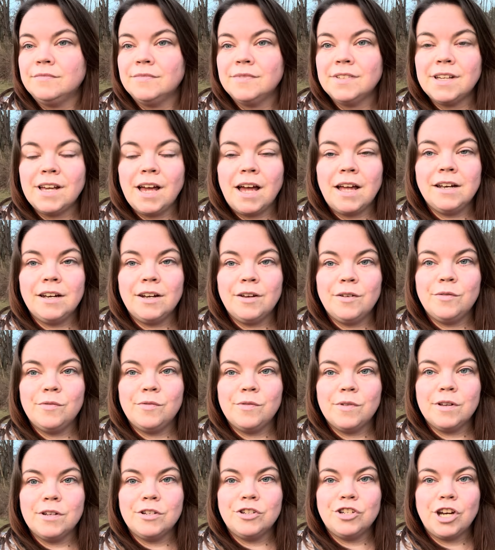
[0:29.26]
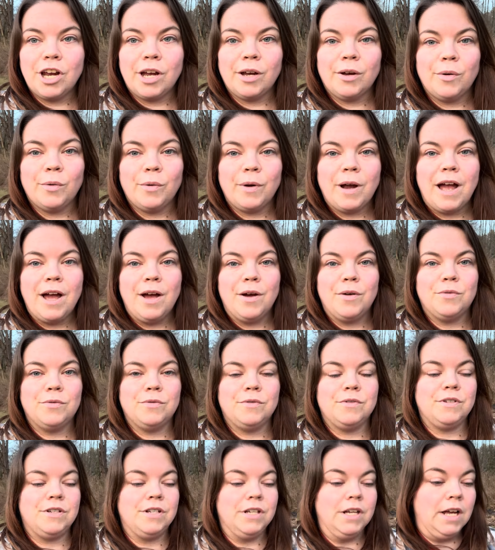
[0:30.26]
kind of check
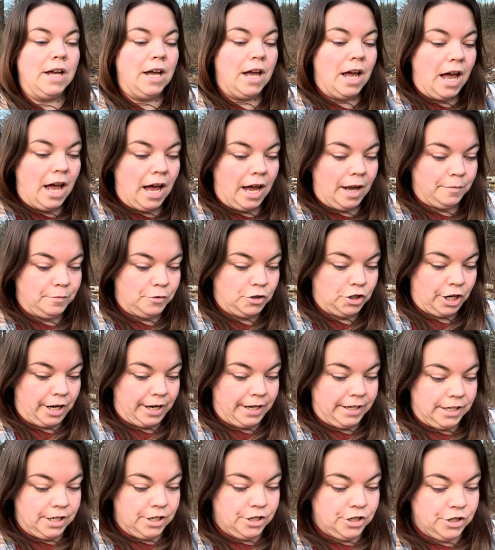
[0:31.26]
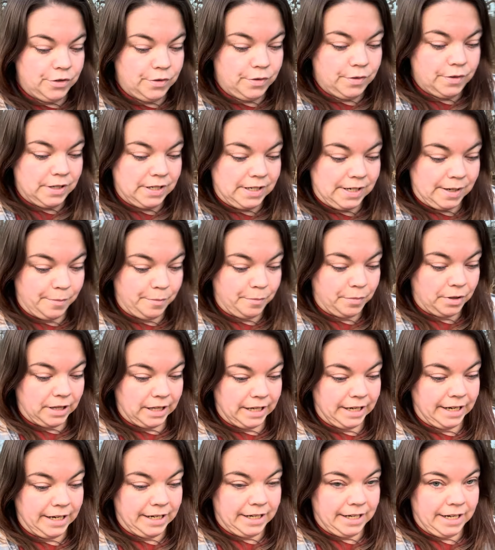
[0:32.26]
around. I'm trying to do some
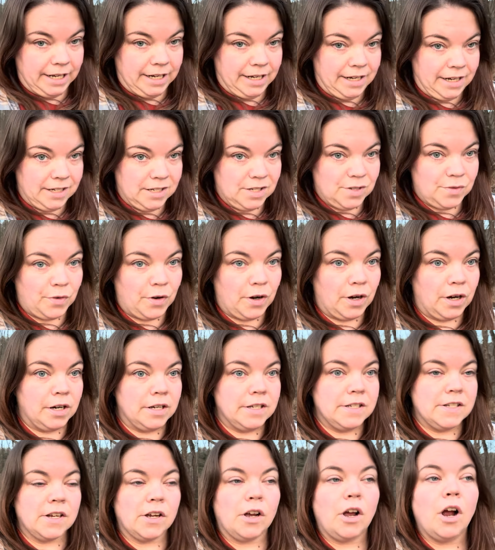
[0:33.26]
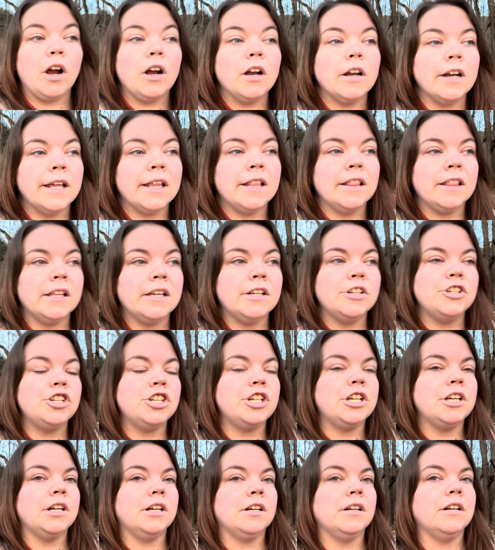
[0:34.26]
planning as far as a garden this
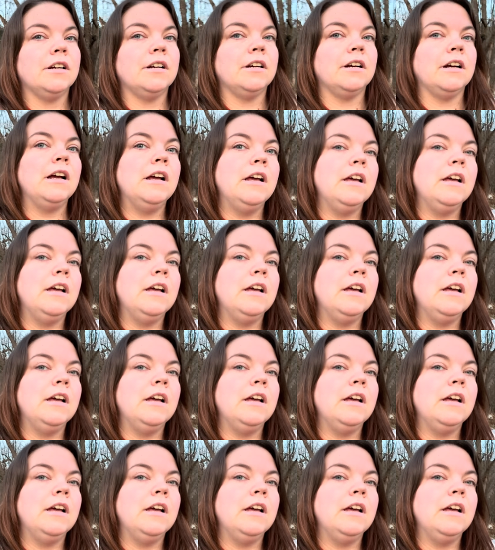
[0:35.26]
year.